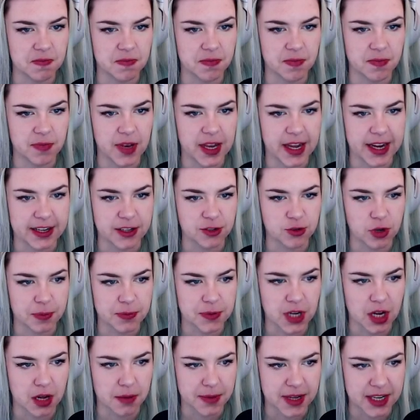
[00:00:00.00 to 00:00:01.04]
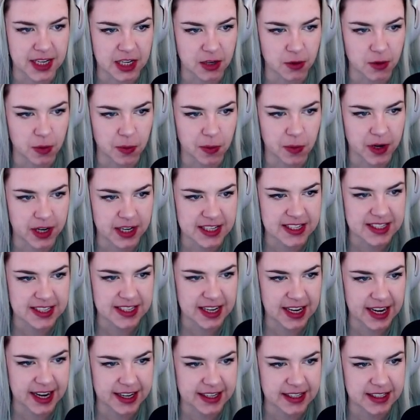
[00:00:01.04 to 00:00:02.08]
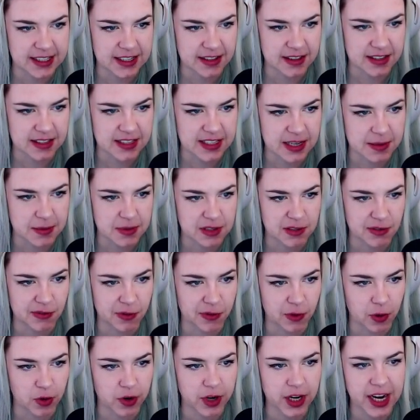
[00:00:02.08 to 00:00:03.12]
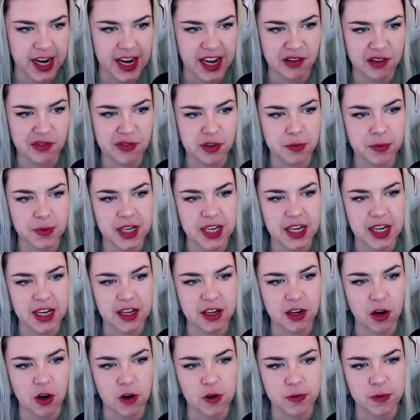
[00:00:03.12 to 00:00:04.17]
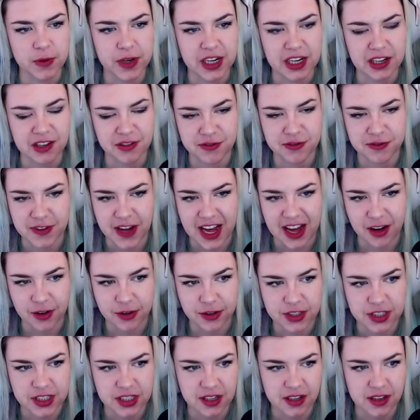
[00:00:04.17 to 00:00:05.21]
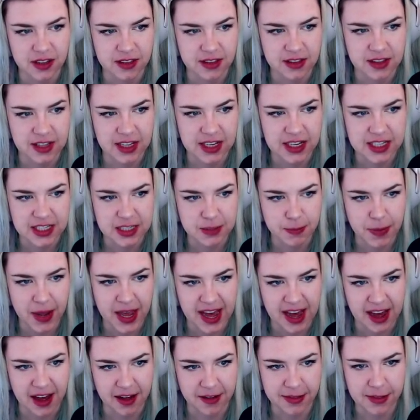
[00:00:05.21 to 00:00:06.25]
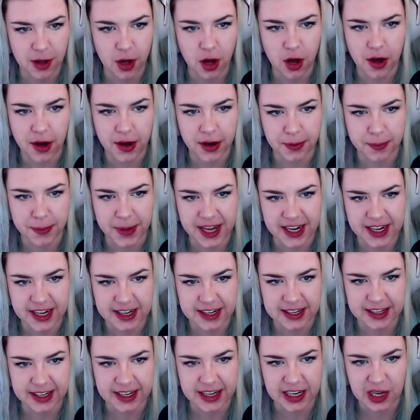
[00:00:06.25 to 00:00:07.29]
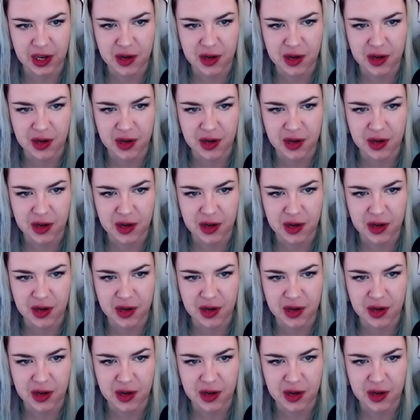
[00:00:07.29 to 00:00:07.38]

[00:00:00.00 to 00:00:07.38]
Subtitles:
like drop down menu, we want to select The Sims 4, and for me it already found this path automatically.